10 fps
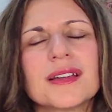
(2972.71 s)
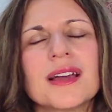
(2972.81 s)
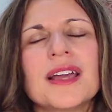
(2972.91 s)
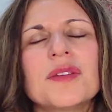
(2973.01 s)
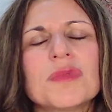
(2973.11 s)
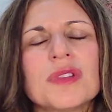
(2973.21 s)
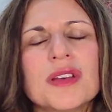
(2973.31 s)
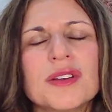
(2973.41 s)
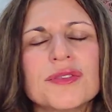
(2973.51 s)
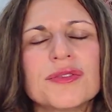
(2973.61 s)
I am
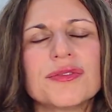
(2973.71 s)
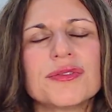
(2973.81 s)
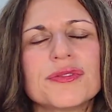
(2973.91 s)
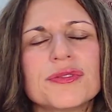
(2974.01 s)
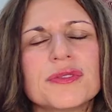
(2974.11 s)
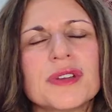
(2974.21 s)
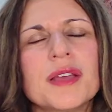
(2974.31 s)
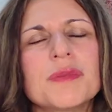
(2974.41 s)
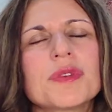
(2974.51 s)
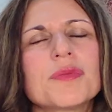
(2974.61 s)
love. I
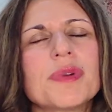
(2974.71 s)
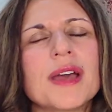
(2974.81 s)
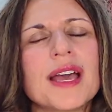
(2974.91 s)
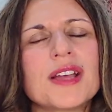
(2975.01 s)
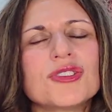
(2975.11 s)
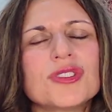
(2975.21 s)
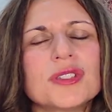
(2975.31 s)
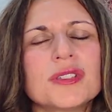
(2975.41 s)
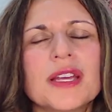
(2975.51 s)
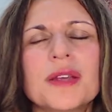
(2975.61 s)
am
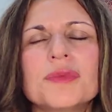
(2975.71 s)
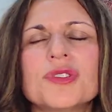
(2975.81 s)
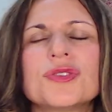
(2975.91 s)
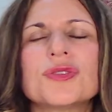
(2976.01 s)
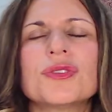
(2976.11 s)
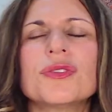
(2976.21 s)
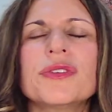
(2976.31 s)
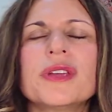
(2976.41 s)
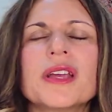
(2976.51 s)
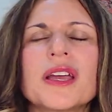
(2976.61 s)
compassion. I am
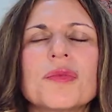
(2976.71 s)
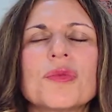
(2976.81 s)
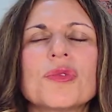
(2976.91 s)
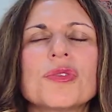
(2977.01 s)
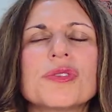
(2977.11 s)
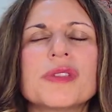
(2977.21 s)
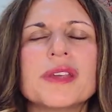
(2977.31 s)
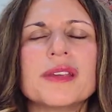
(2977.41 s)
deserving. I am worthy.